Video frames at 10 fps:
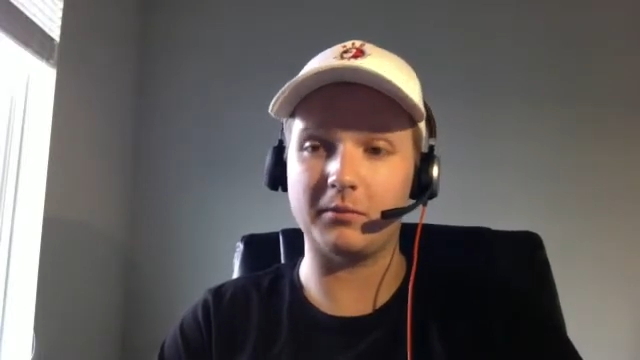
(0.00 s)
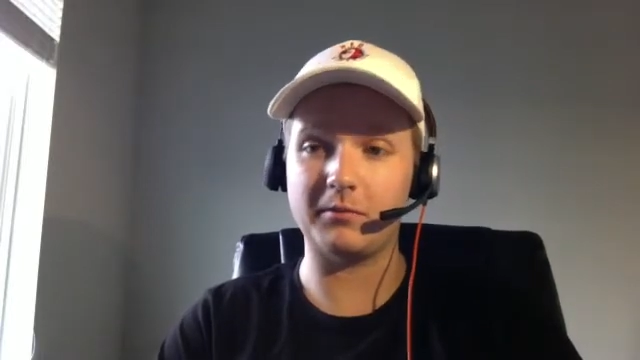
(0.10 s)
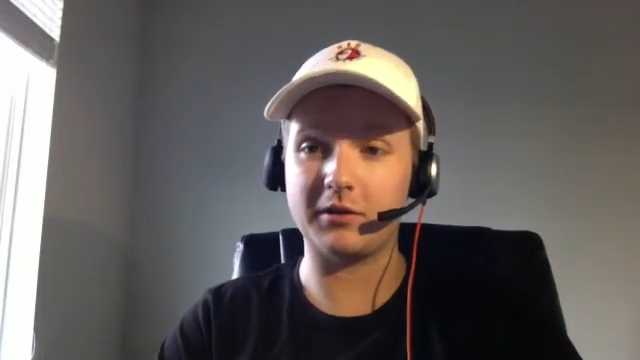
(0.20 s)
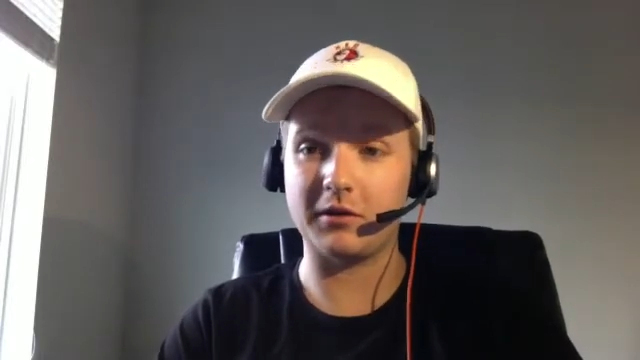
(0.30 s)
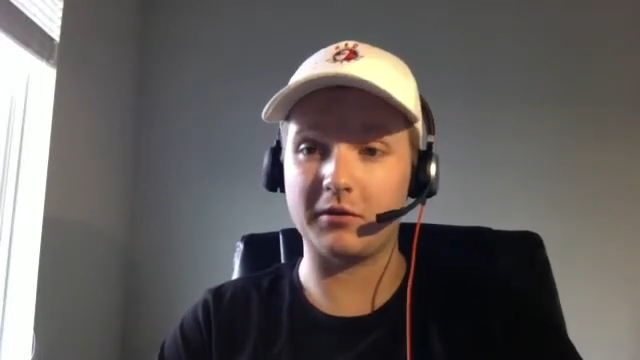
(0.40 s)

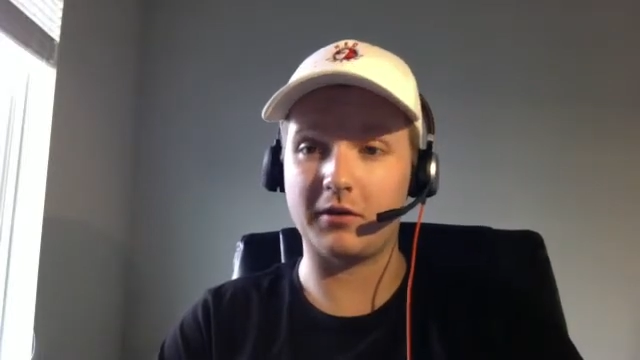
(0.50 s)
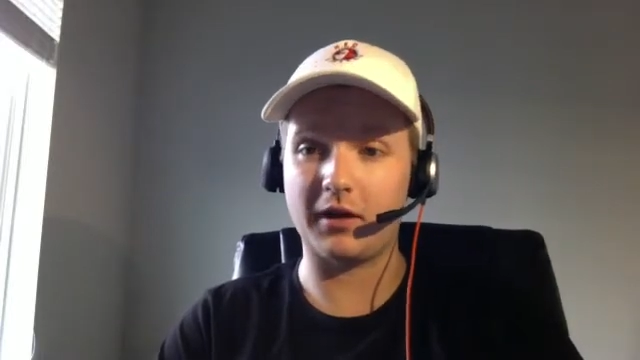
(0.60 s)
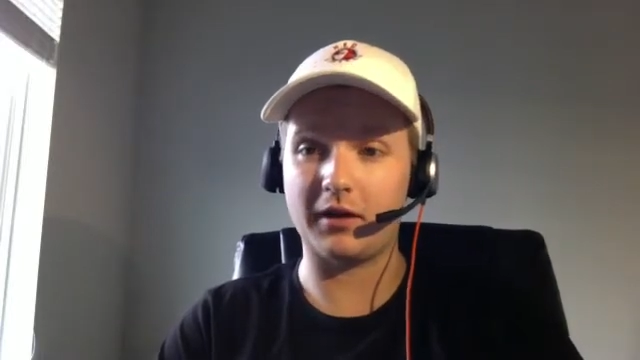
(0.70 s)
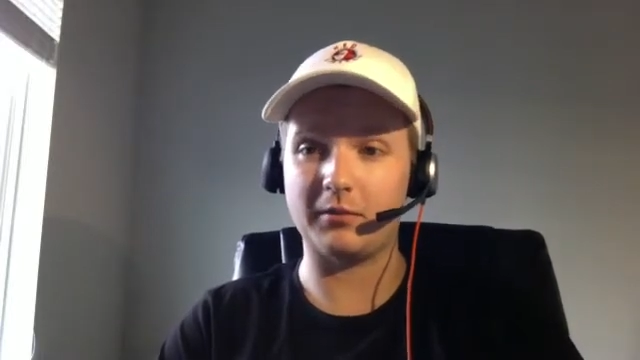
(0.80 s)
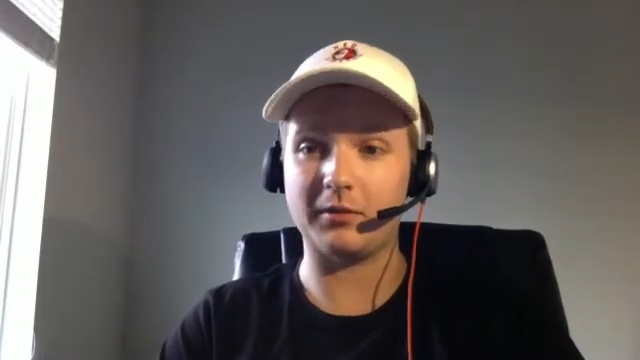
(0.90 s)
So
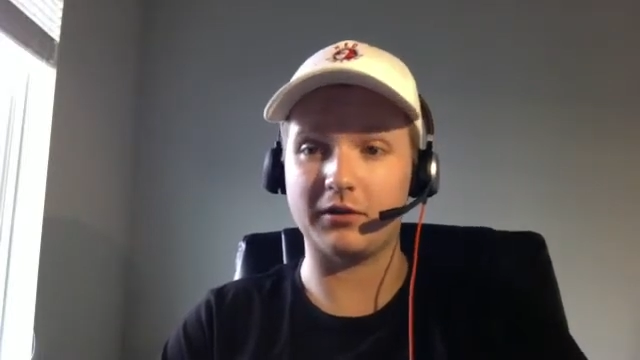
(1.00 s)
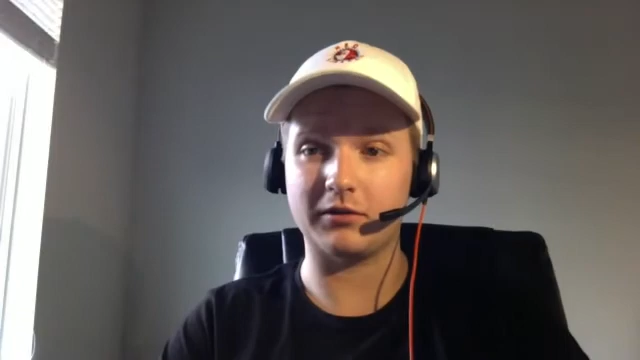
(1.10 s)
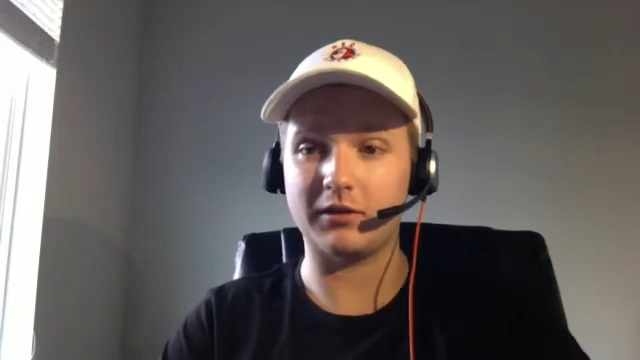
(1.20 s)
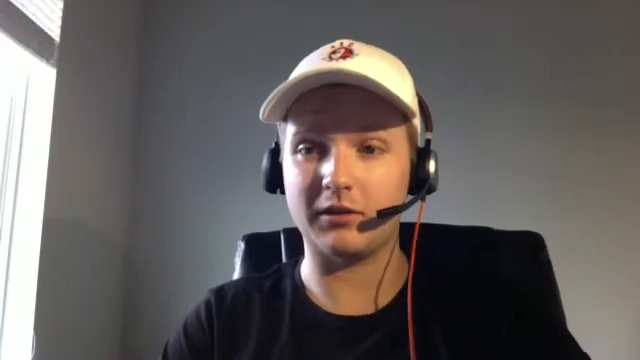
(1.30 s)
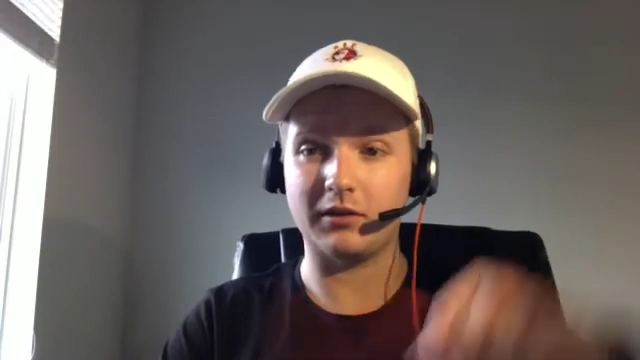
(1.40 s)
I'll be
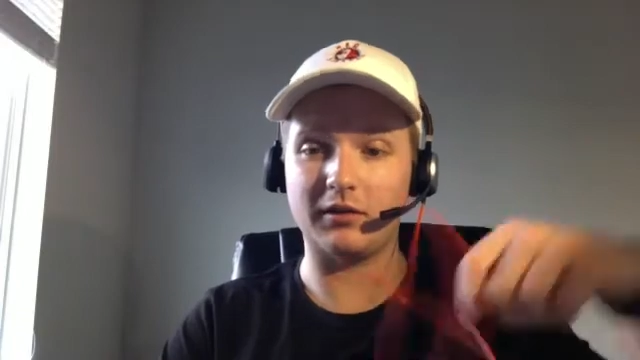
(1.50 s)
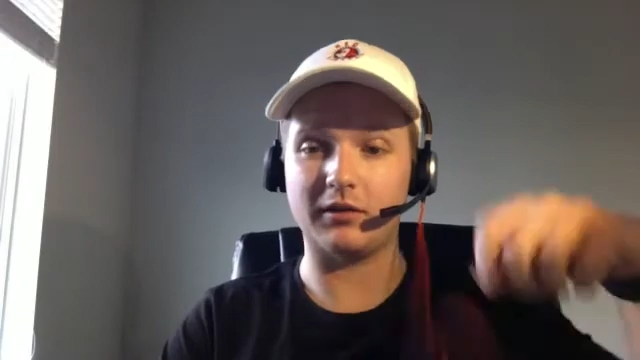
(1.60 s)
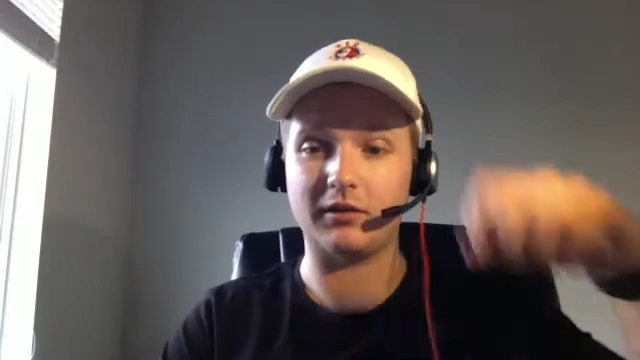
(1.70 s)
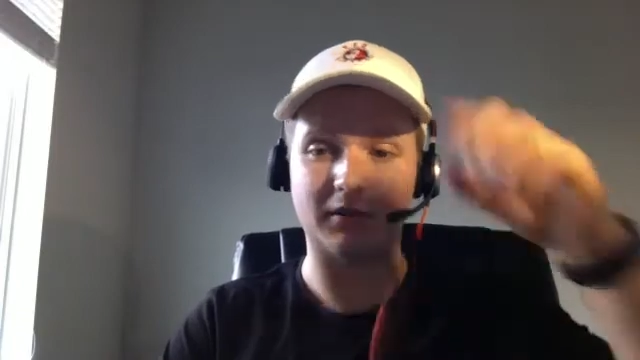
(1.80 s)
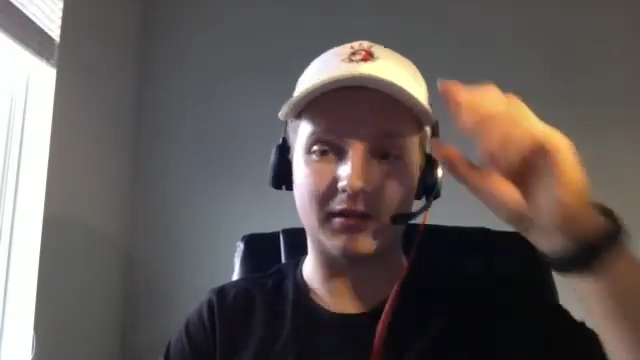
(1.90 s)
interested
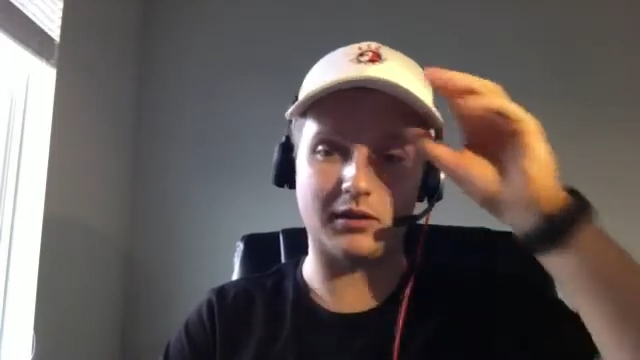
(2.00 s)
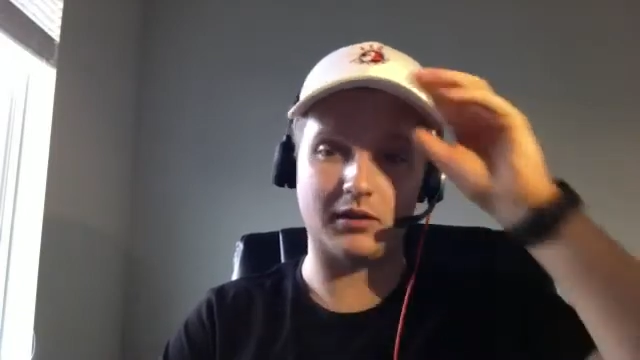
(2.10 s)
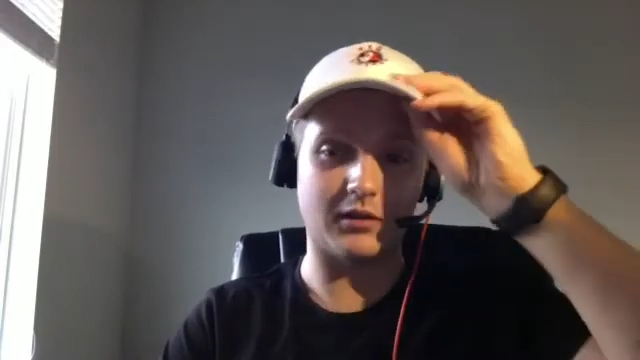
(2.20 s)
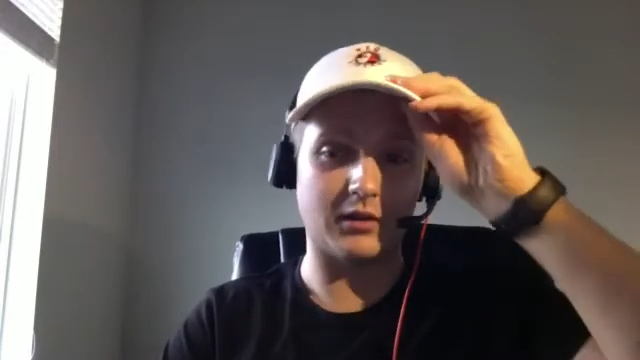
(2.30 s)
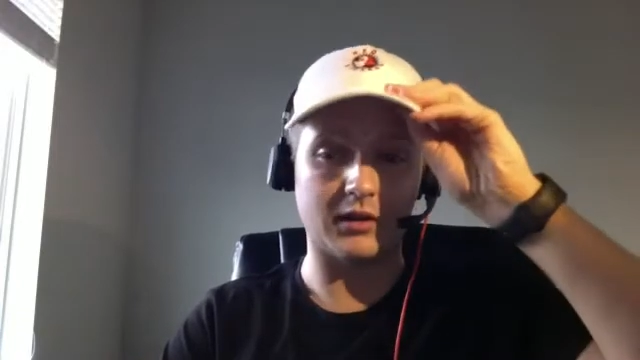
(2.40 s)
to
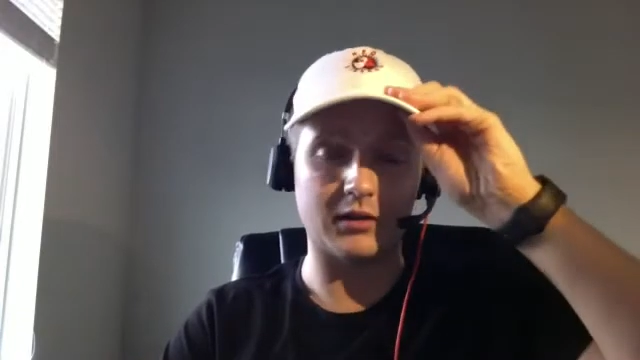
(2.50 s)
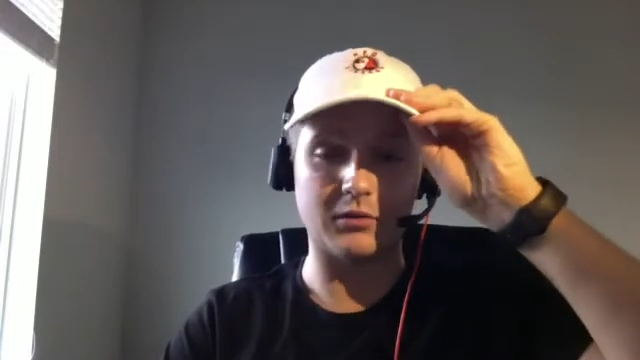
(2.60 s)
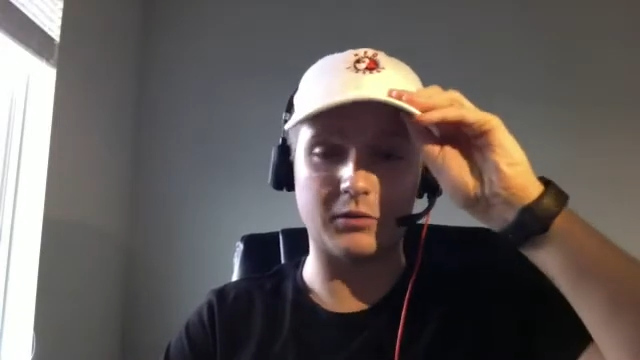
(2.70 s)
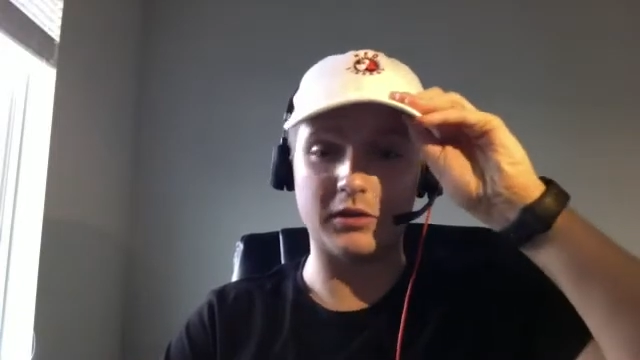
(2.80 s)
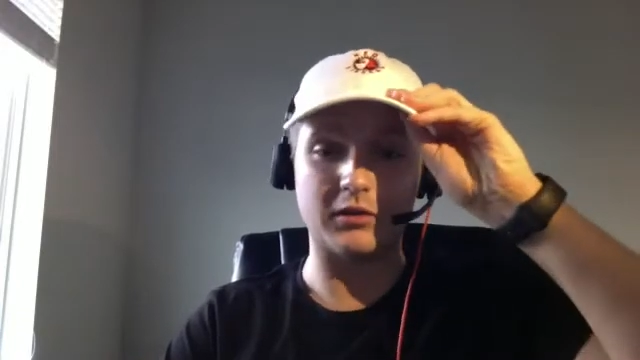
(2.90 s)
hear any
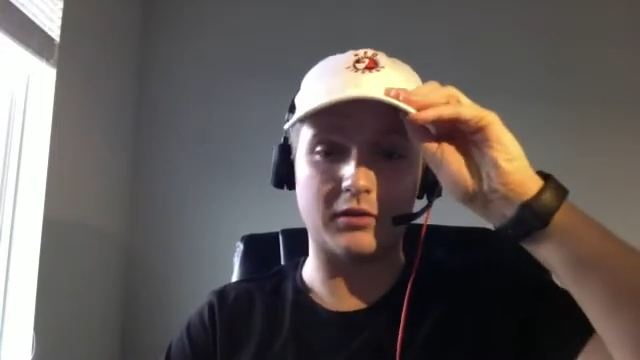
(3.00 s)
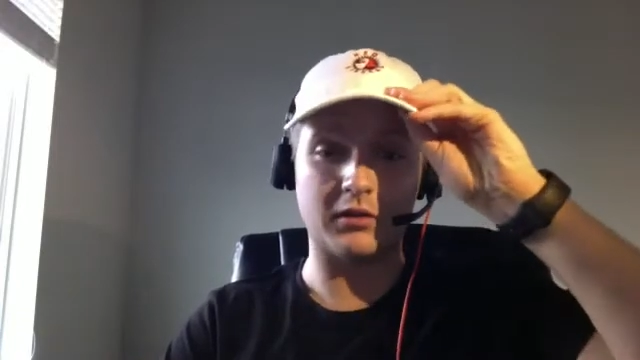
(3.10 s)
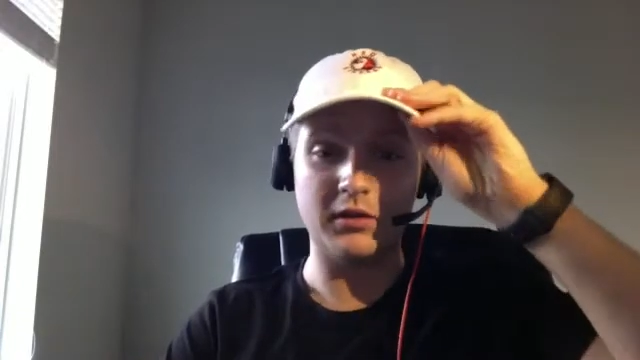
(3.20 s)
stories or